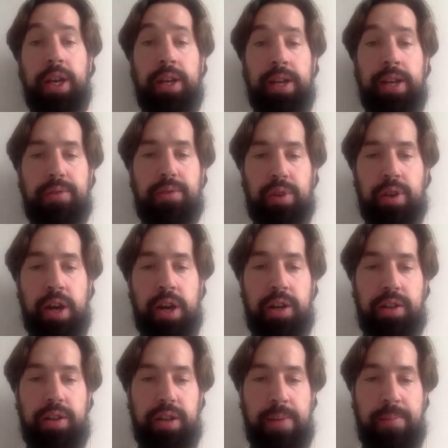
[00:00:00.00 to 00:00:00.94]
In that
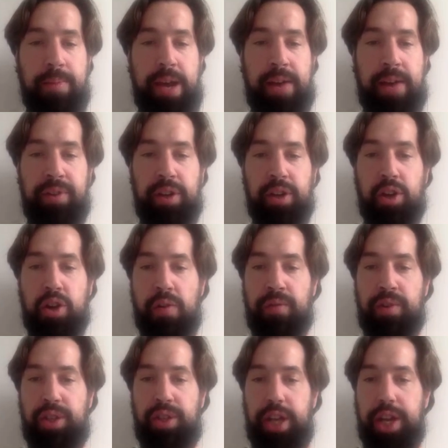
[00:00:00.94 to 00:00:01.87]
regard, I'm having a
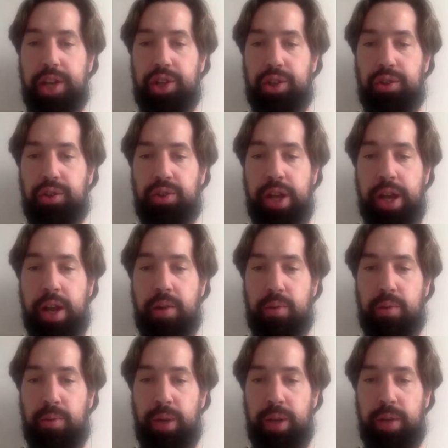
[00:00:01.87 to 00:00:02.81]
conversation today
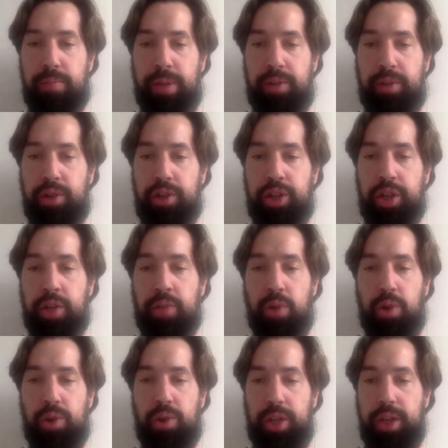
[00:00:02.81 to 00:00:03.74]
with Patricia
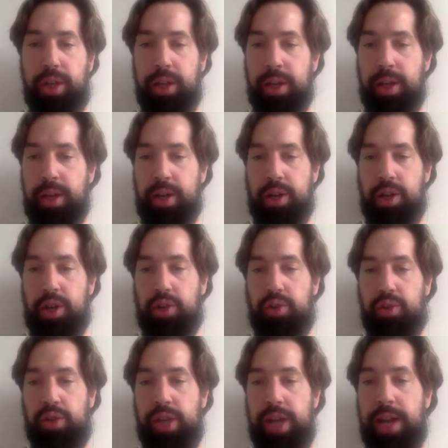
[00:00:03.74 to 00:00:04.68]
Rodi
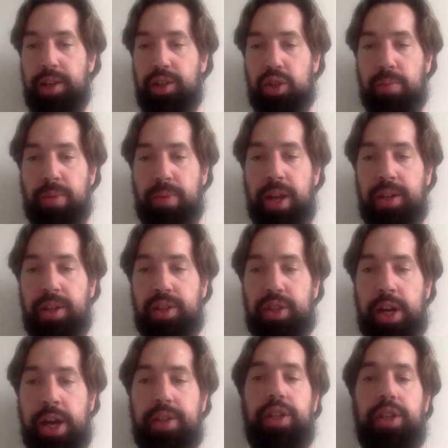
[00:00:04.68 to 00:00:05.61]
to gain some
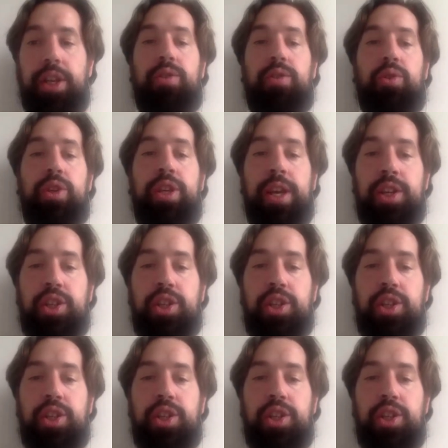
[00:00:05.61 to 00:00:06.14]
insights into the